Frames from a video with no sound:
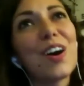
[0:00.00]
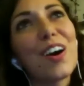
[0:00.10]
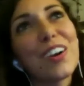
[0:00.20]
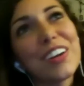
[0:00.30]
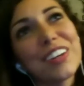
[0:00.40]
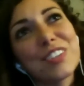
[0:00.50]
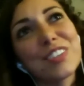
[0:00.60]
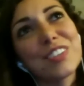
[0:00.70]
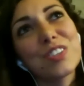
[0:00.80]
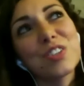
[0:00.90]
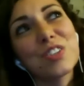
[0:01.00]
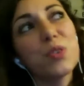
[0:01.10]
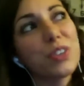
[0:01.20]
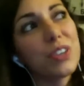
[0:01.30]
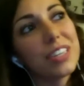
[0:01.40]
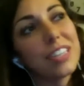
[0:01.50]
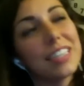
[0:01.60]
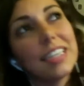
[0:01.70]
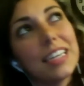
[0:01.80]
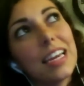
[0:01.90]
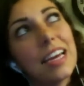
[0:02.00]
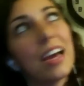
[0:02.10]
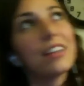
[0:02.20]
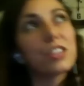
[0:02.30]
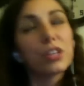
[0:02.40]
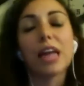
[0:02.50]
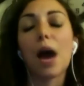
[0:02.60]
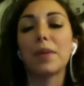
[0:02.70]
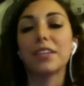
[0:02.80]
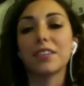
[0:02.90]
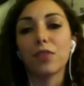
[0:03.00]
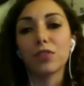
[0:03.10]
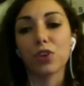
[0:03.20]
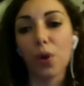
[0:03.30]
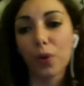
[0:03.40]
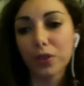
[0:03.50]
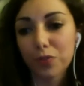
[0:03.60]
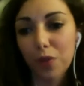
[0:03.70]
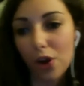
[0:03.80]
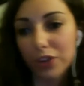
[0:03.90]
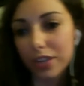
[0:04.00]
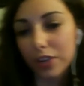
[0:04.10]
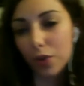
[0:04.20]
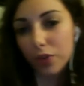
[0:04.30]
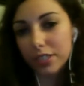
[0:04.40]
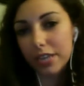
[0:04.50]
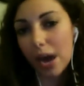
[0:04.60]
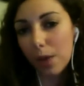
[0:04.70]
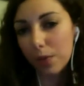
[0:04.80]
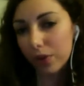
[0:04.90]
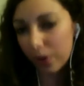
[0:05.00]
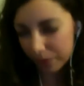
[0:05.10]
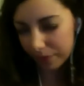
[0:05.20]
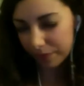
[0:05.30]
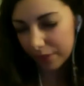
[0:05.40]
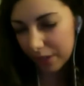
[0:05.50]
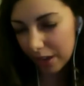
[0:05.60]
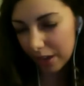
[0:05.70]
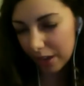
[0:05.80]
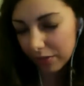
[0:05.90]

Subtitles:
hardest to allow myself to go as far as I know that Tat will go, kind of.